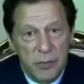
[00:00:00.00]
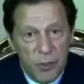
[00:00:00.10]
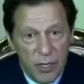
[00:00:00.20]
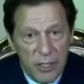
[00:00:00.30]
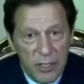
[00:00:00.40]

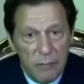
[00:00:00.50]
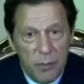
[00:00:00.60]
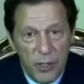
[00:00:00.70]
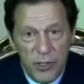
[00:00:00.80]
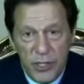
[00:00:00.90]
Volkan
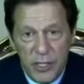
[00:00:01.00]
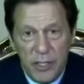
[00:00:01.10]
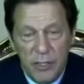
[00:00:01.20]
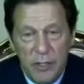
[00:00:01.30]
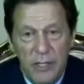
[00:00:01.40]
Bozkır
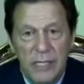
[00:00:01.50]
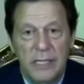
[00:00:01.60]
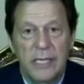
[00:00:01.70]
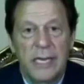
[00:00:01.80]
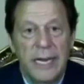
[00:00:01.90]
on his
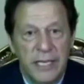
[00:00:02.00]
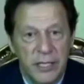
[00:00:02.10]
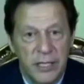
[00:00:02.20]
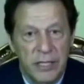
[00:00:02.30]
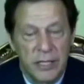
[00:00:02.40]

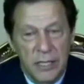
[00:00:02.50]
election